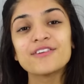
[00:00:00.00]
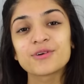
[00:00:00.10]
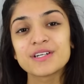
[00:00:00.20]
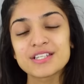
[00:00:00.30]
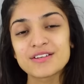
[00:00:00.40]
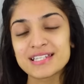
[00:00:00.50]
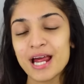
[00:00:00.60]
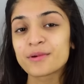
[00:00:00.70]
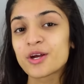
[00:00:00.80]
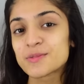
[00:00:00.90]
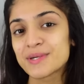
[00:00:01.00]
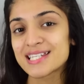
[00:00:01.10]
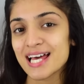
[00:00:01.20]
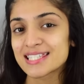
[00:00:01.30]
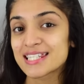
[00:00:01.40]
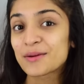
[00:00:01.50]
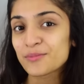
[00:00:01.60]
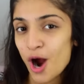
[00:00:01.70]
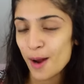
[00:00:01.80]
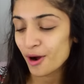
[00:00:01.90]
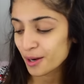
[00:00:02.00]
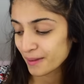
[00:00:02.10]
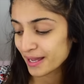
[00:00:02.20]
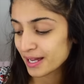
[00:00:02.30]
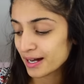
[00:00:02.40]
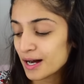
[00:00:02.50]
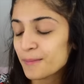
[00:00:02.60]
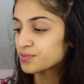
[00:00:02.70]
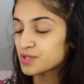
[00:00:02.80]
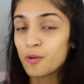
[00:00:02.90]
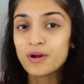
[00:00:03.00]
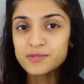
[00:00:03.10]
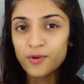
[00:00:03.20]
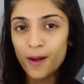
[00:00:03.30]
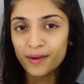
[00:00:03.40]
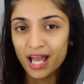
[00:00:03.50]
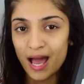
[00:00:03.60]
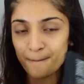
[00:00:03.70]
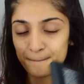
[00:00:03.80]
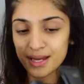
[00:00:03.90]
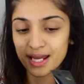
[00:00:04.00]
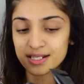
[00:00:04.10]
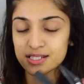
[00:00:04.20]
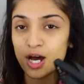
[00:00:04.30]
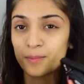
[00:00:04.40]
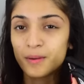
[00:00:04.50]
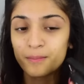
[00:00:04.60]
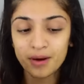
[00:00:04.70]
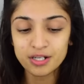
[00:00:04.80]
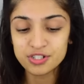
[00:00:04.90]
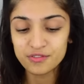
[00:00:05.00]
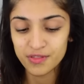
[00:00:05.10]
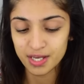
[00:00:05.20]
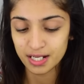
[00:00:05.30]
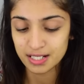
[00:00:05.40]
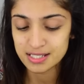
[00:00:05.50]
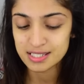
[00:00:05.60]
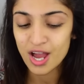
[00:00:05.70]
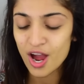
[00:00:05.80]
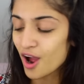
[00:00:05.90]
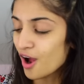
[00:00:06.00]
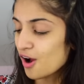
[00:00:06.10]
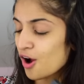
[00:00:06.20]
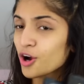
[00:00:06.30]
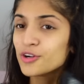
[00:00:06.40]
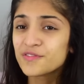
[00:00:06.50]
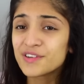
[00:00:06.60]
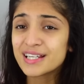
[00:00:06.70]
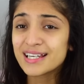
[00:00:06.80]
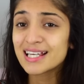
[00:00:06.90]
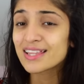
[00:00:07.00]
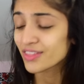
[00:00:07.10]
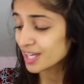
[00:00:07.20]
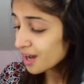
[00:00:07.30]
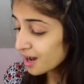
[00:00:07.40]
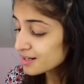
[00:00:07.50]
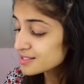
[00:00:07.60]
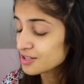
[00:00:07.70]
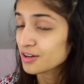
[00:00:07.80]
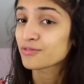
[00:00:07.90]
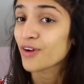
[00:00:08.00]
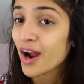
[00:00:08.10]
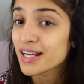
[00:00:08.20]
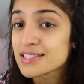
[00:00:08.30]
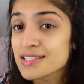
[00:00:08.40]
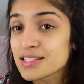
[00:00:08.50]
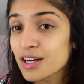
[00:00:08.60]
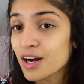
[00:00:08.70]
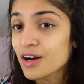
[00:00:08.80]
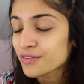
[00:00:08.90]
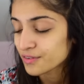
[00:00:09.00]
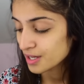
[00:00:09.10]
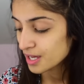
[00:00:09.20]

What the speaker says: everyone, so today I'm going to be testing Primark makeup. So I went to Primark and picked up a bunch of things. Hopefully the colours are right and stuff,